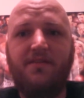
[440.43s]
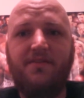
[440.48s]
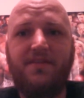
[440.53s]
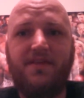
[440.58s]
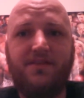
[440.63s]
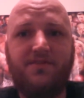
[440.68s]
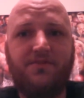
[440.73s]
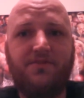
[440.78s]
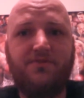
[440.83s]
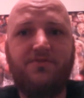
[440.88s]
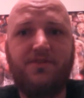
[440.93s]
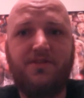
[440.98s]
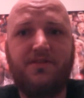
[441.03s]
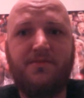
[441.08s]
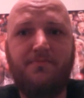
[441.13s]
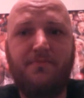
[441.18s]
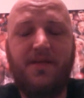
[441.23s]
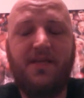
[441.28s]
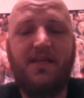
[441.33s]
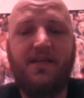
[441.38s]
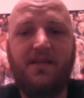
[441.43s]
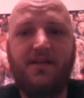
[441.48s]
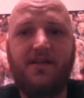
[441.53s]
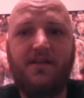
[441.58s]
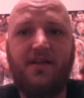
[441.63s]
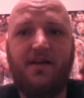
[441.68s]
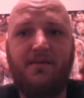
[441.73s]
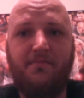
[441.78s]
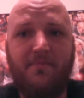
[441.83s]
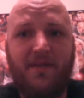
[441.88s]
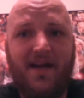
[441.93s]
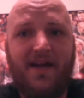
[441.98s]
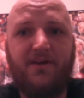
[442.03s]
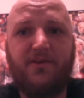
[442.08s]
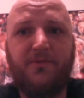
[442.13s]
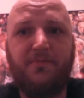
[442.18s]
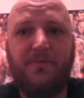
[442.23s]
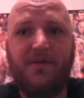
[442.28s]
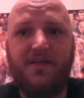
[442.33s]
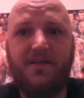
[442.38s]
then you're just being a
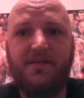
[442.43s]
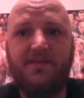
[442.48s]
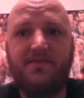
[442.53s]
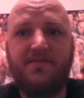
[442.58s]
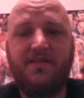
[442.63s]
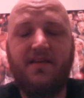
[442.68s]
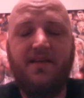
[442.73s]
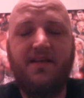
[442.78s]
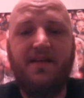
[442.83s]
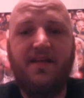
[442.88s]
mouthpiece.